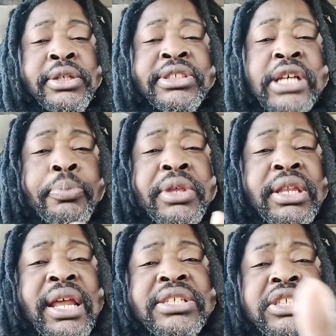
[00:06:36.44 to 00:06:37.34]
something
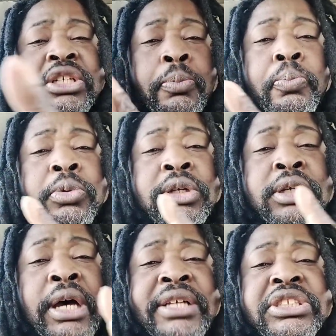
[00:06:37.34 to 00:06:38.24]
that is
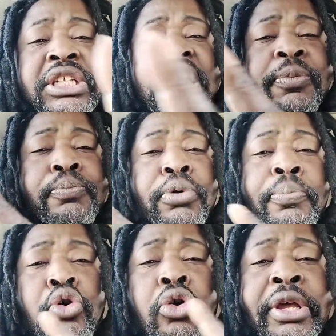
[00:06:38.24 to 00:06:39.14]
constantly
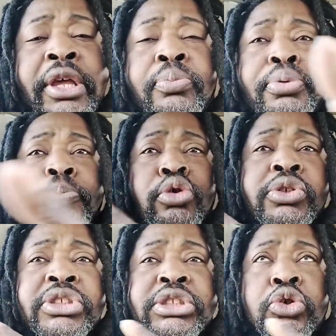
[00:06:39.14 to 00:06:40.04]
propelling it,
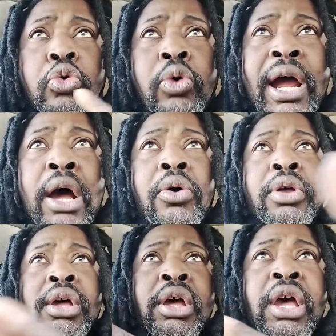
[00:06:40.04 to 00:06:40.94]
propulsion
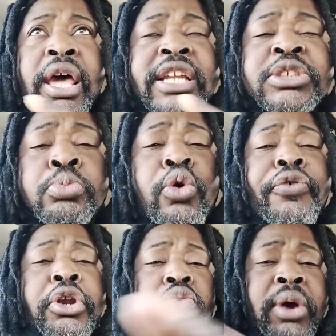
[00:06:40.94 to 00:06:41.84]
around, and it's
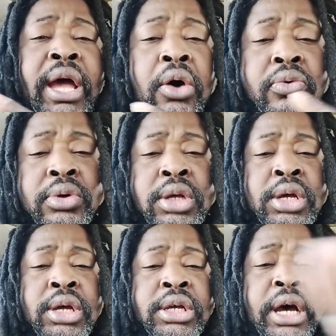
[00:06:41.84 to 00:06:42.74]
moving around,
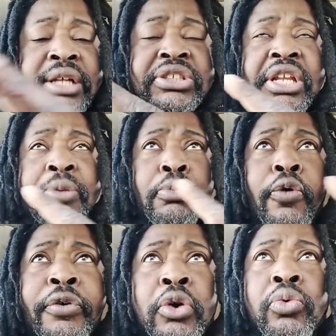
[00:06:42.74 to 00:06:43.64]
constantly
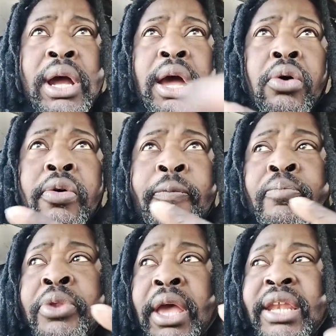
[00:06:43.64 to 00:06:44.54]
moving
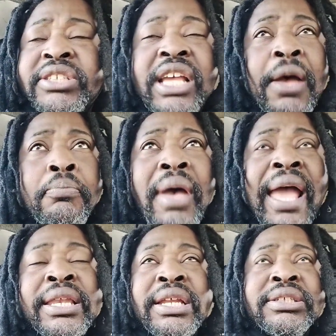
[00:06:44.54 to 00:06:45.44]
around, and it's got
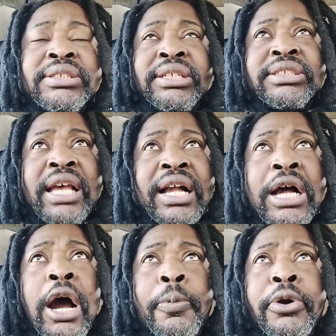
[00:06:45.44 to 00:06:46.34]
magnets and it's got
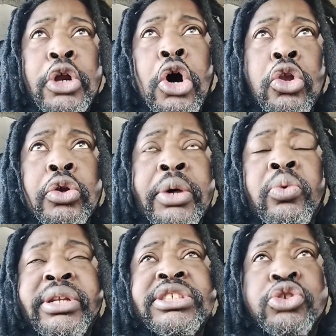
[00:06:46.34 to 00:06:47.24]
copper and all on it.
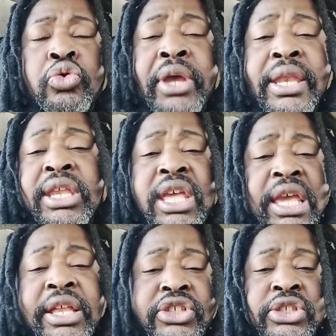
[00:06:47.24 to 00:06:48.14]
What is creating
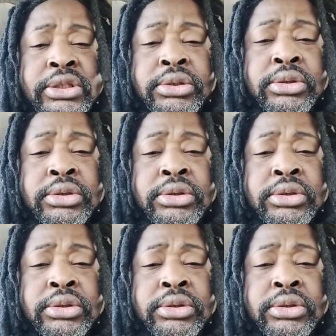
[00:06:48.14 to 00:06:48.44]
heat?